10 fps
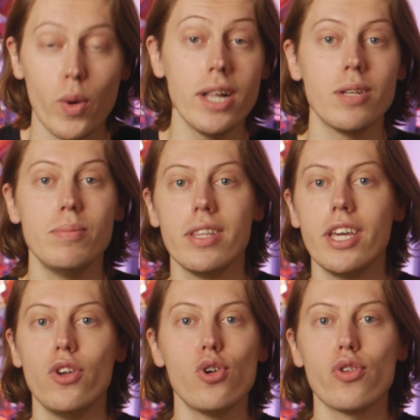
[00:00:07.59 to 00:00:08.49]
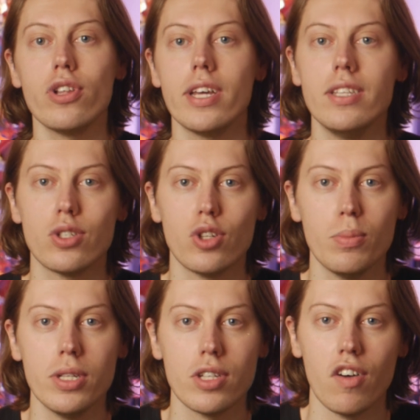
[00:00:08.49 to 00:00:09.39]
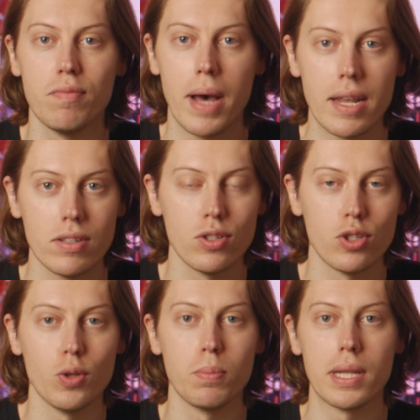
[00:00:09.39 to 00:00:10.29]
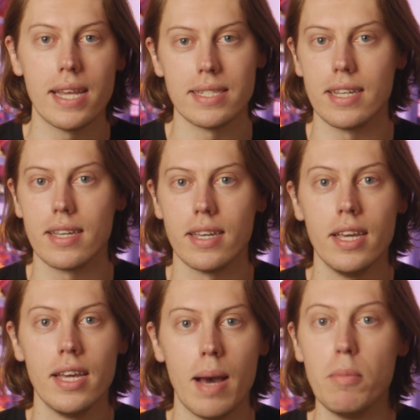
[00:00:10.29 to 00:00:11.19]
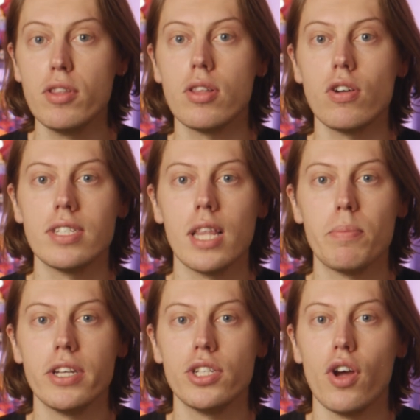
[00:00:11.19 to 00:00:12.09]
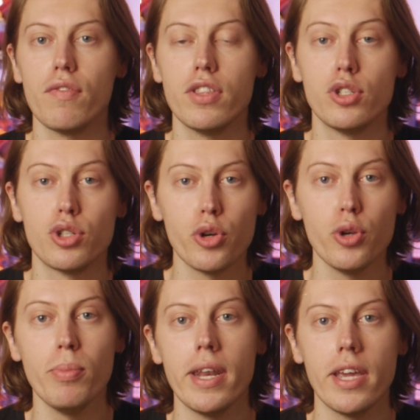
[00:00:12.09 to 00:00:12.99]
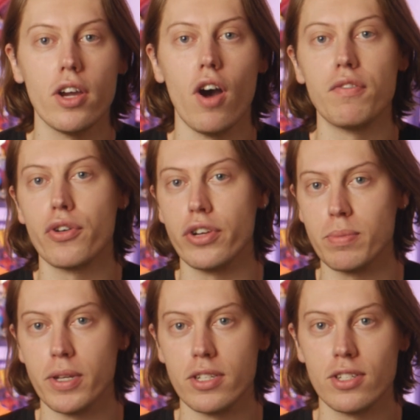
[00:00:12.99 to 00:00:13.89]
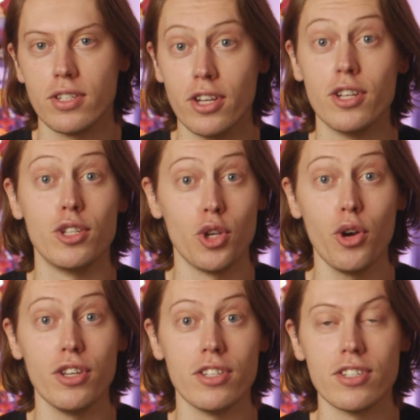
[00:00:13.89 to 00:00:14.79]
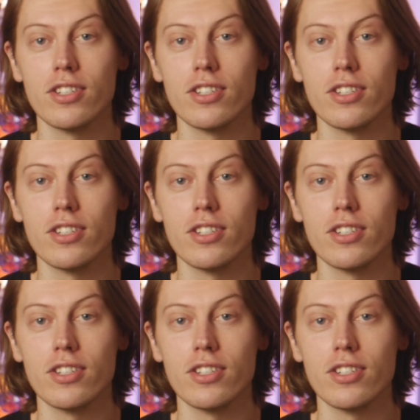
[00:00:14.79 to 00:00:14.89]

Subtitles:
Welcome to the inaugural installment of Panels to Plastic, a month-long celebration of the true meaning of Christmas. Toys.